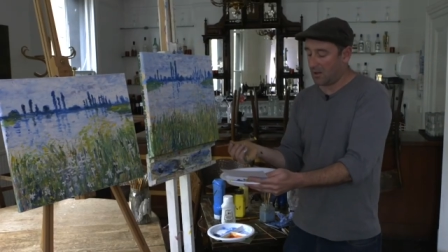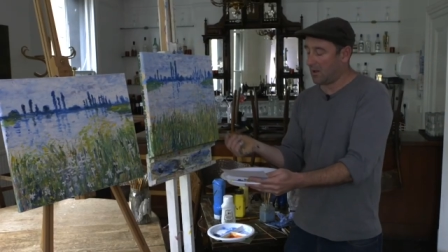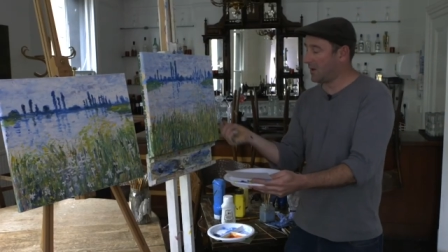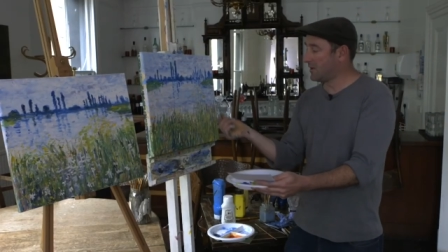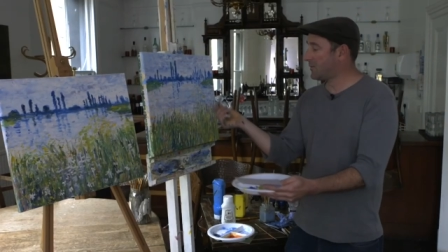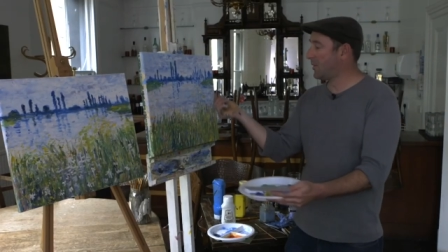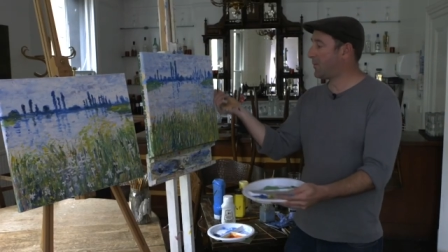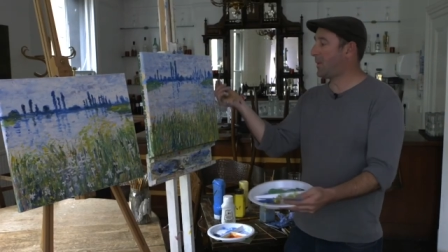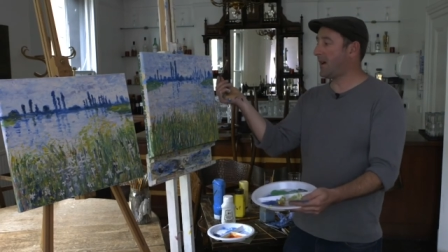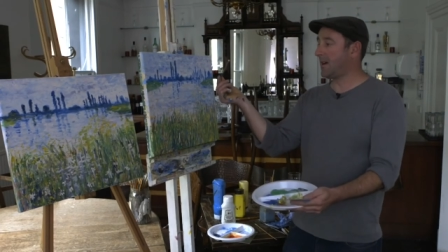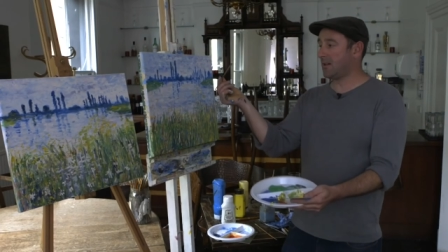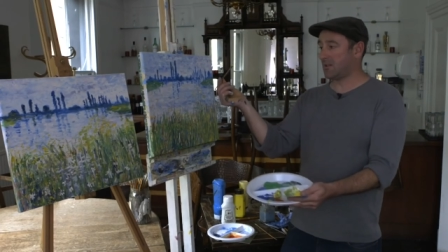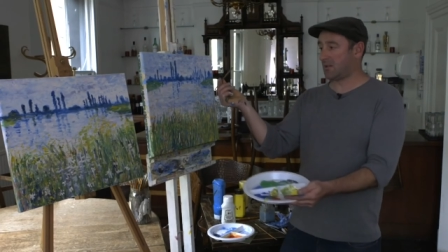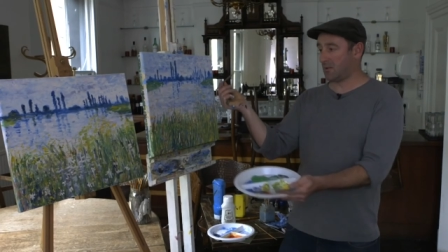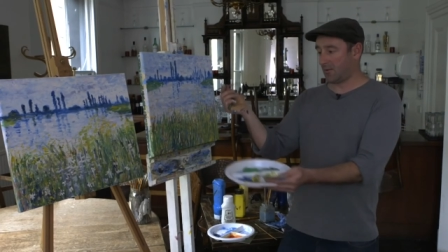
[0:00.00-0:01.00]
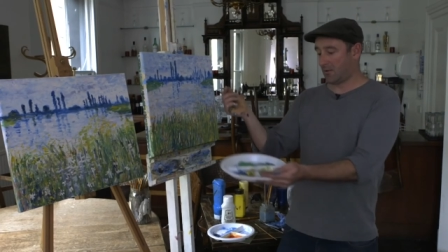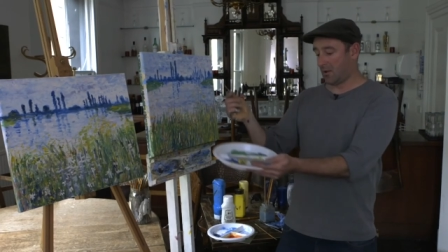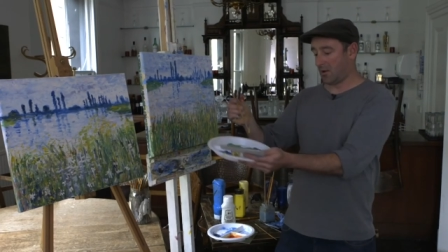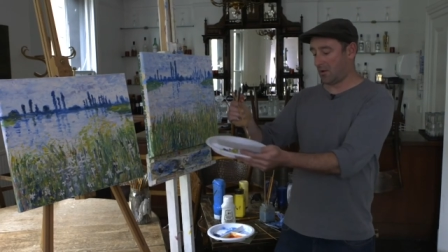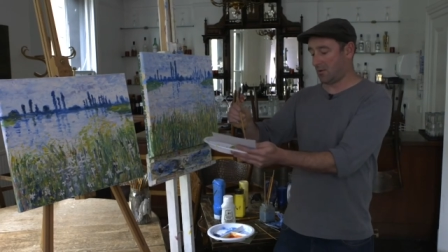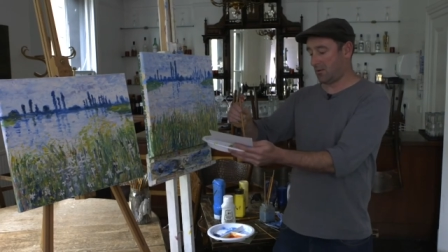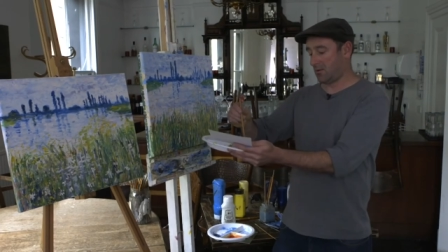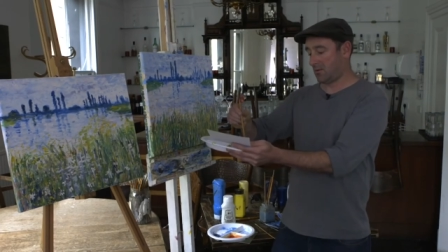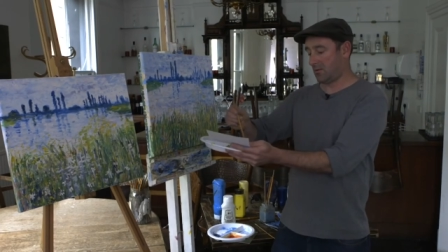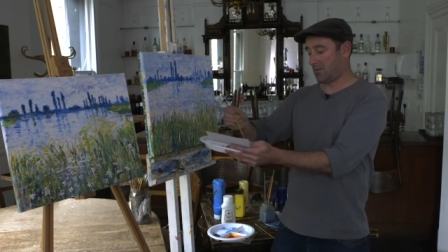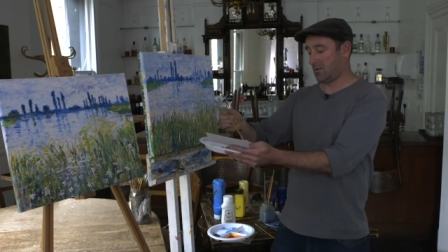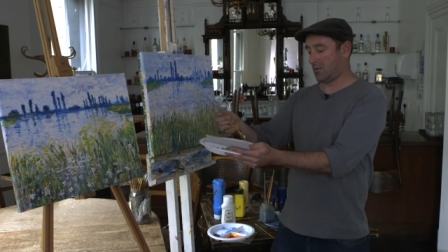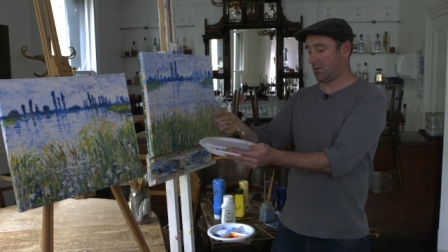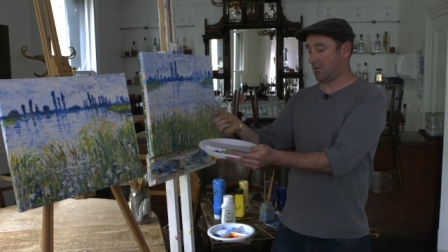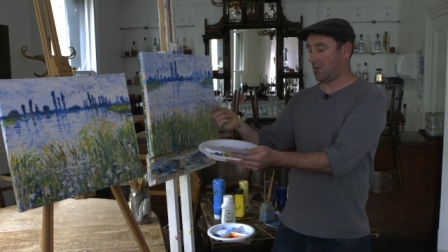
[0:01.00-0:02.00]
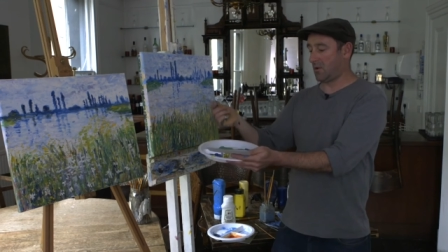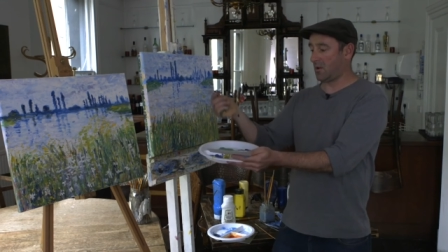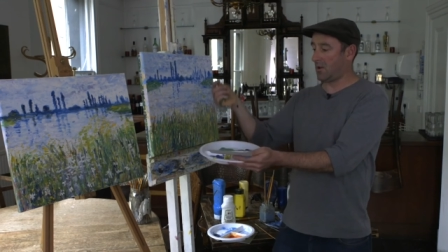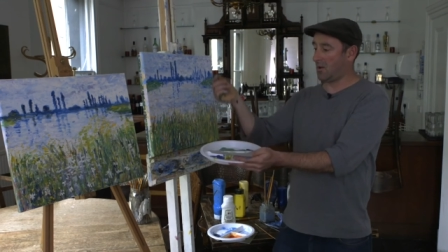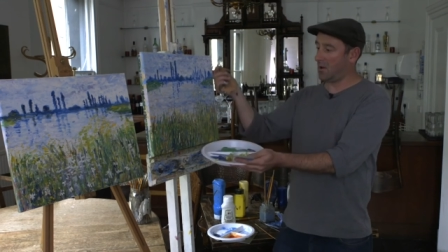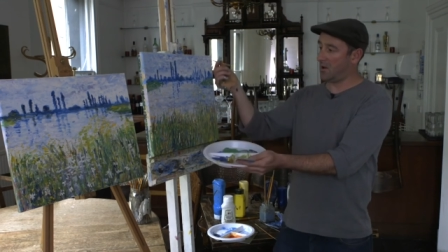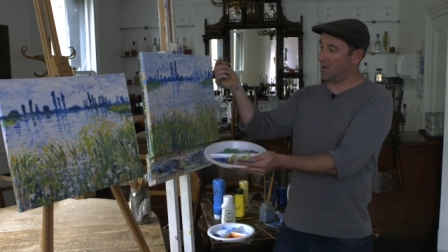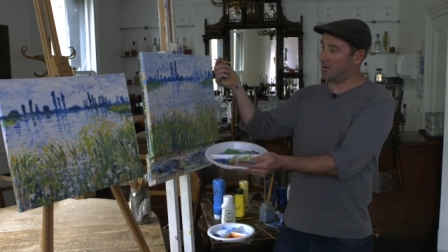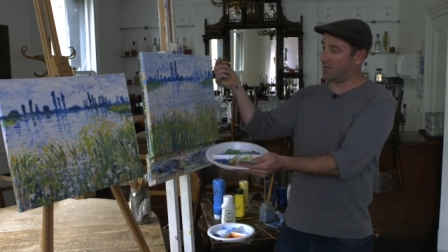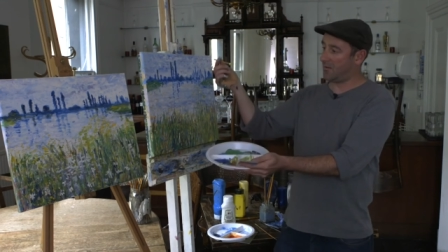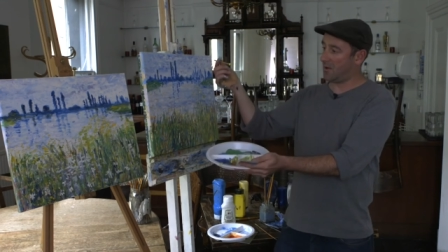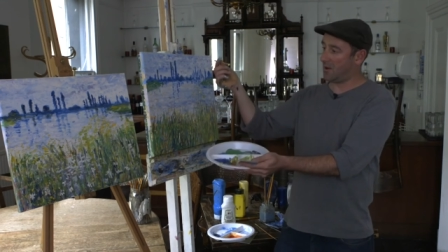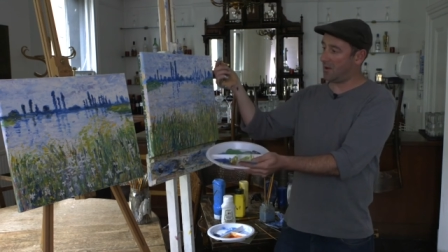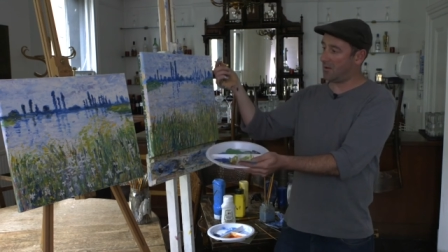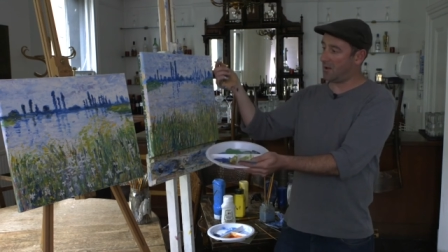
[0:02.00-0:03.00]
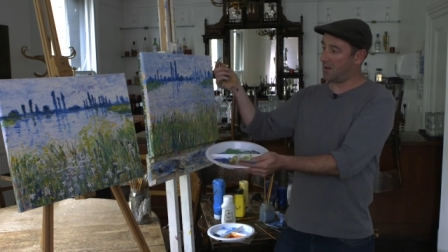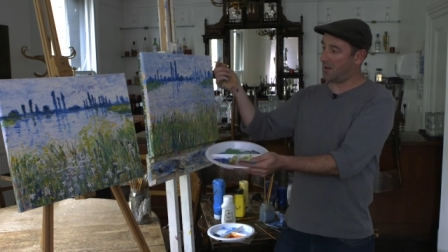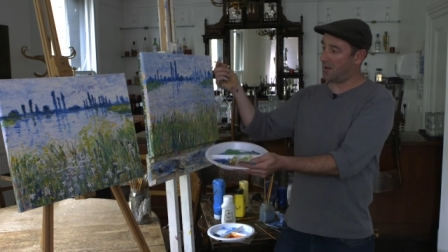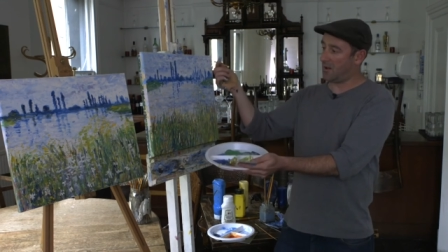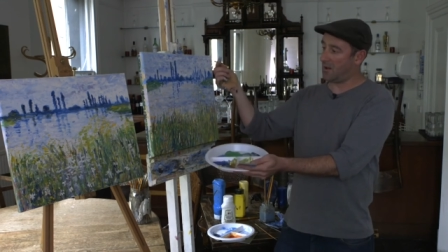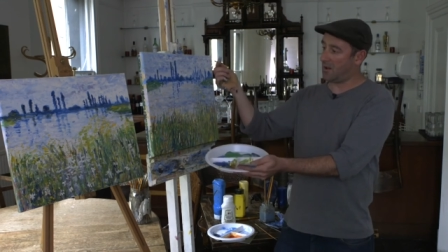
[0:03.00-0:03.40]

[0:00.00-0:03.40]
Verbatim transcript: Loads more paint, so we've got, we've got a load of it on there like